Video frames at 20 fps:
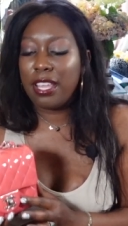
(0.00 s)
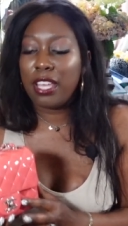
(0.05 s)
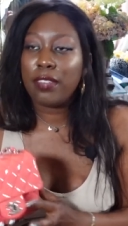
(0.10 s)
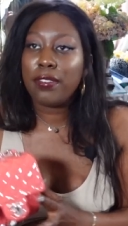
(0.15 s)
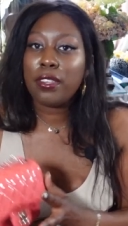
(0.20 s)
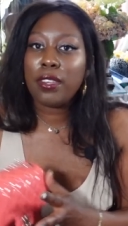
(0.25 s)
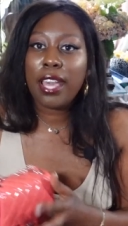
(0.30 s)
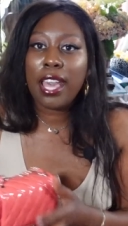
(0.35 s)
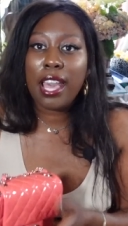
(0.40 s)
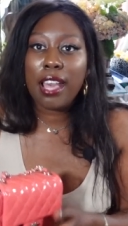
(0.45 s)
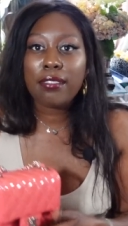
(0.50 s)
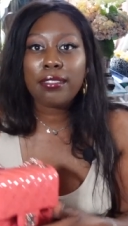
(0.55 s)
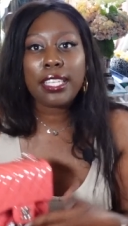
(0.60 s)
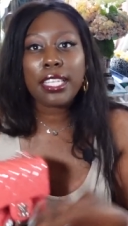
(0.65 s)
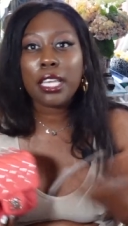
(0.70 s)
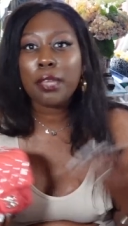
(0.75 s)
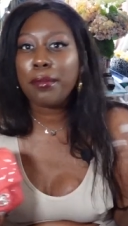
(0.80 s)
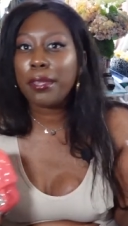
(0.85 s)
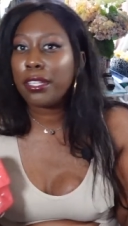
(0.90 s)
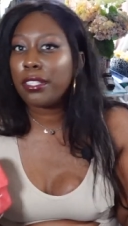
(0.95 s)
Now, if you have
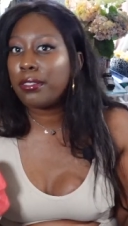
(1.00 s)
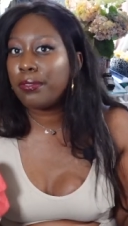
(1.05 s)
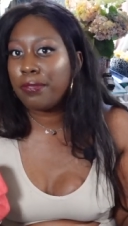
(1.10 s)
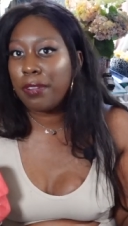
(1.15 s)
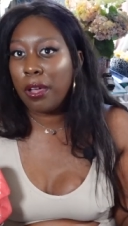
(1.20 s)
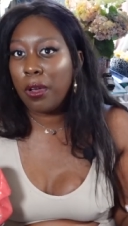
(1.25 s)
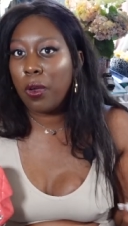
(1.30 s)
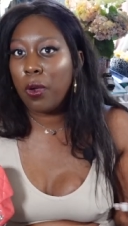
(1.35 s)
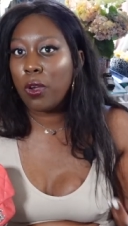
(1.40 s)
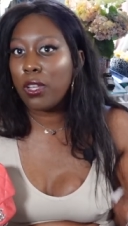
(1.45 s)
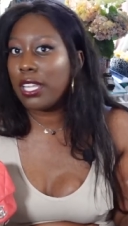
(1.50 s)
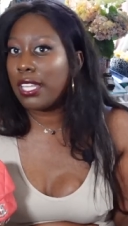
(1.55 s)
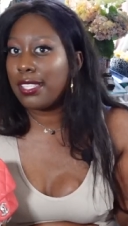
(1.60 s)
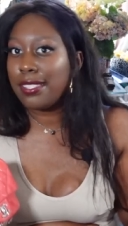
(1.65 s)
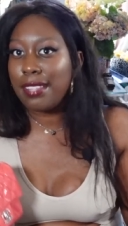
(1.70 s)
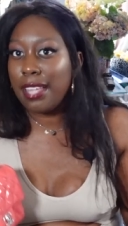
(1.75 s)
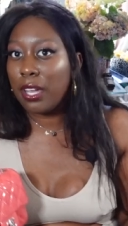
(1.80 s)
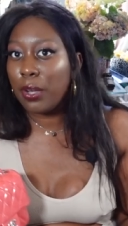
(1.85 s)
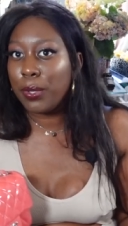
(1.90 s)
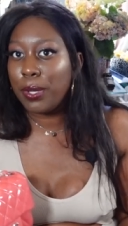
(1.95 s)
like a bigger phone,
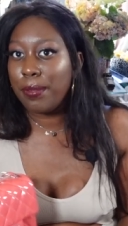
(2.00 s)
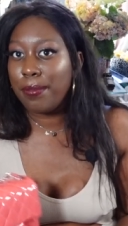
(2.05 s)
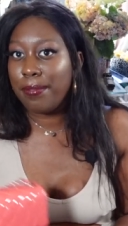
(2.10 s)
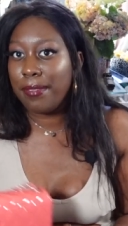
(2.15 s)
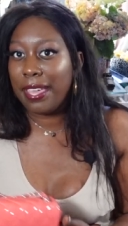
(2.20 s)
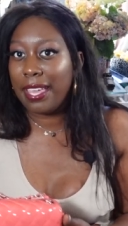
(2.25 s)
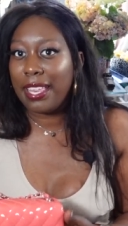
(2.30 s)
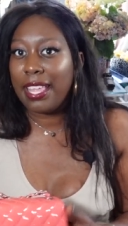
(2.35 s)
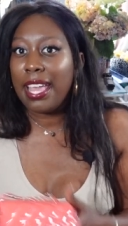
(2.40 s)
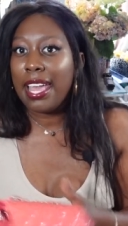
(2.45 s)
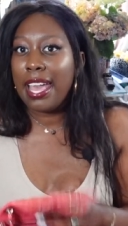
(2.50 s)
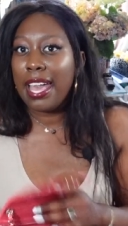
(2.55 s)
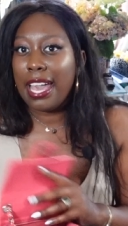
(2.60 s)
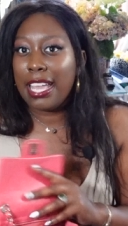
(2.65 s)
it's not going to fit.